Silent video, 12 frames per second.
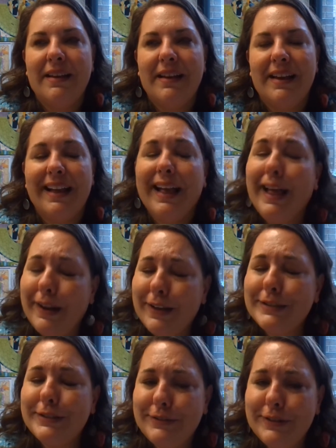God
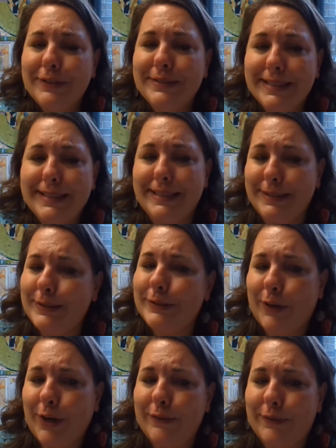also knows that this is
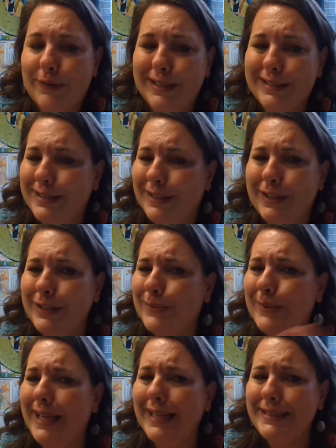hard for us because we're
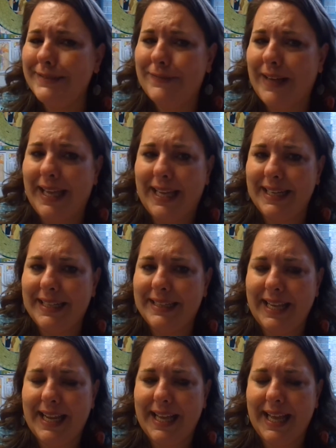not divine
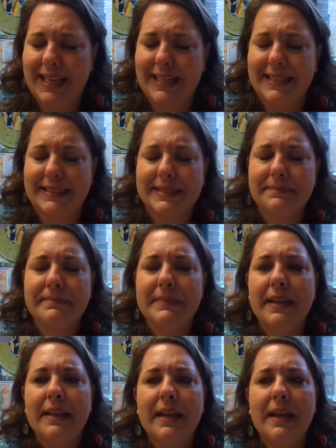like God is.
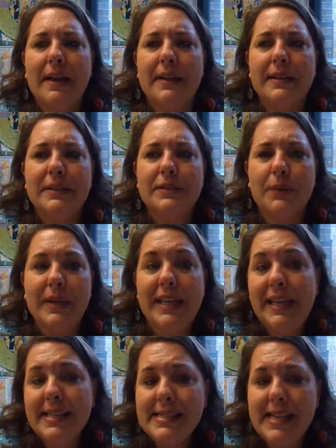So
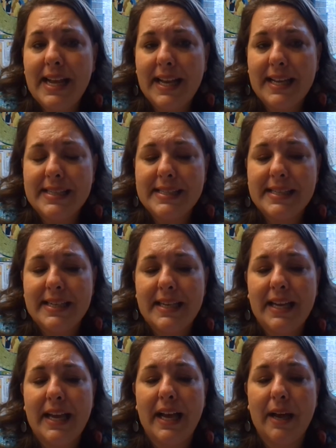he sent us
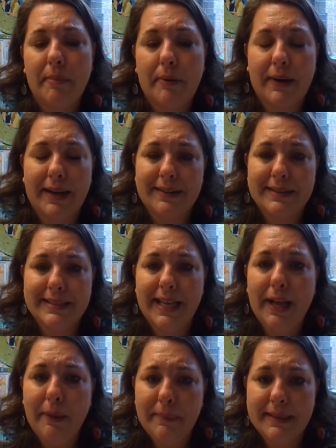a prayer to
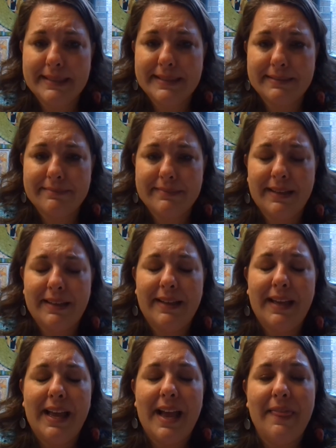help us.
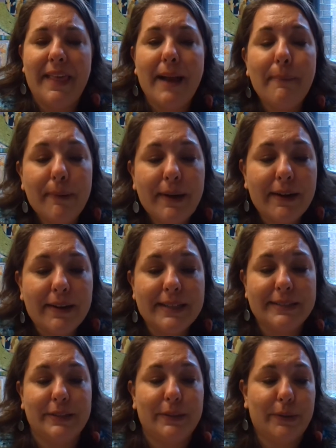And that prayer is
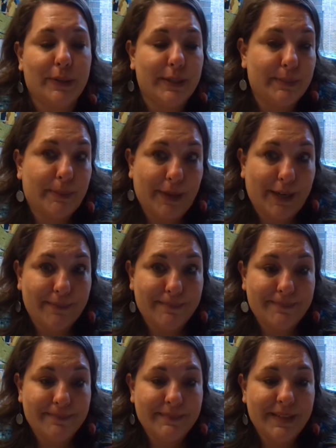the Lord's Prayer.
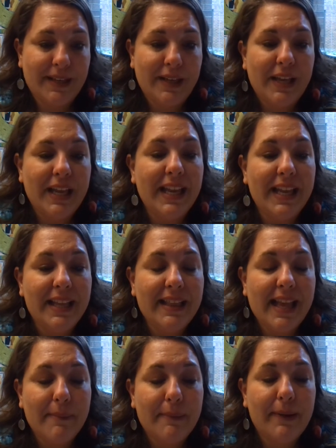In
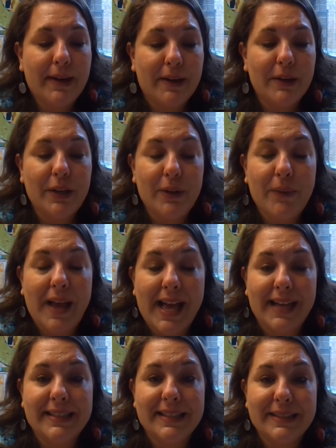that prayer,
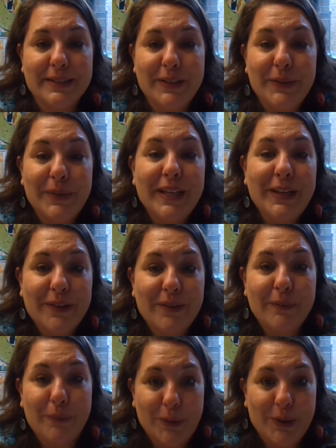you hear
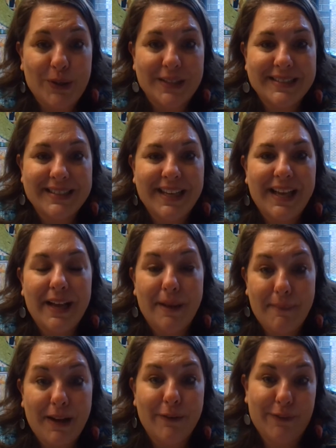words
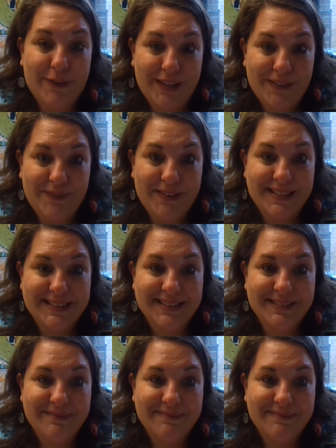about forgiveness.